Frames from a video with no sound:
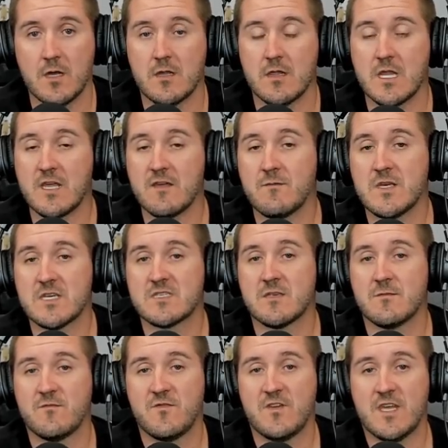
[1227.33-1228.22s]
Leave me
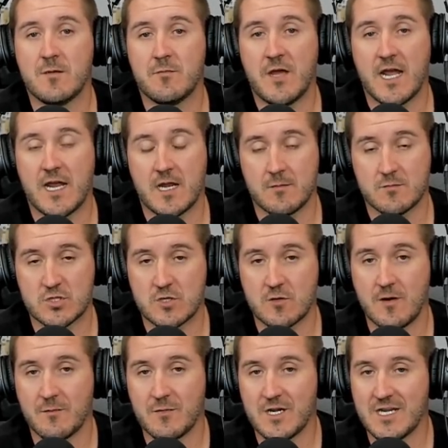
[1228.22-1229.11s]
some feedback. I'm
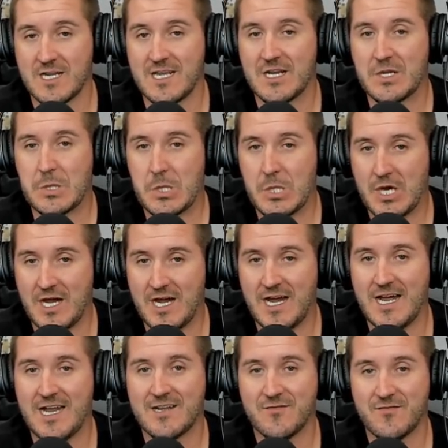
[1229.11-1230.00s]
sure I'm going to get a
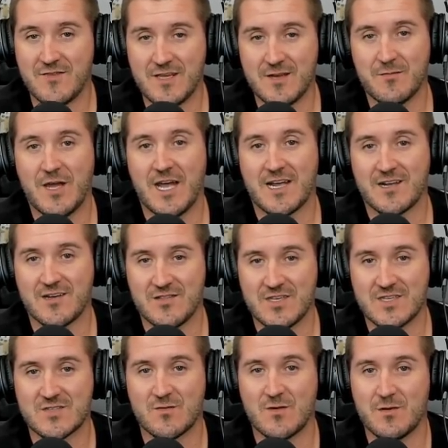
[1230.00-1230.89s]
lot of feedback on
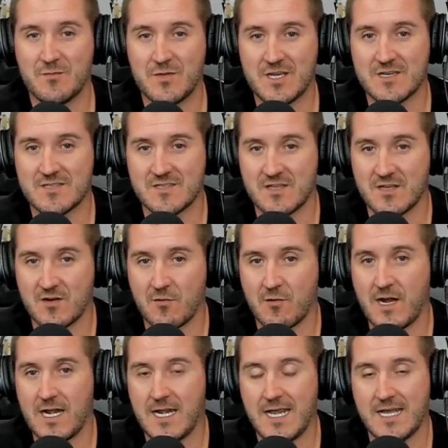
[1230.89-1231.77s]
this one because of the
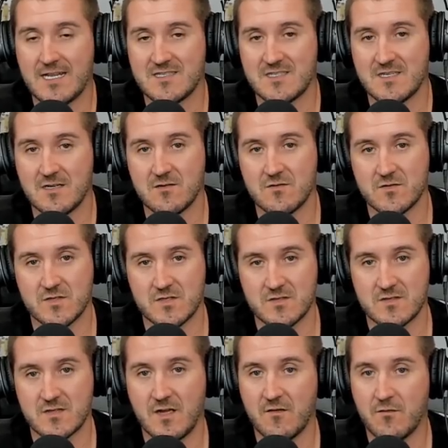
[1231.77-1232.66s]
crane hand signals
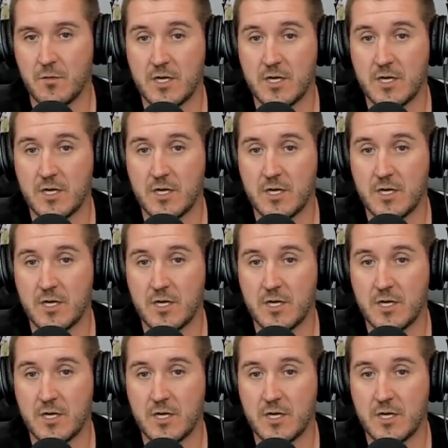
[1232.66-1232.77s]
and stuff.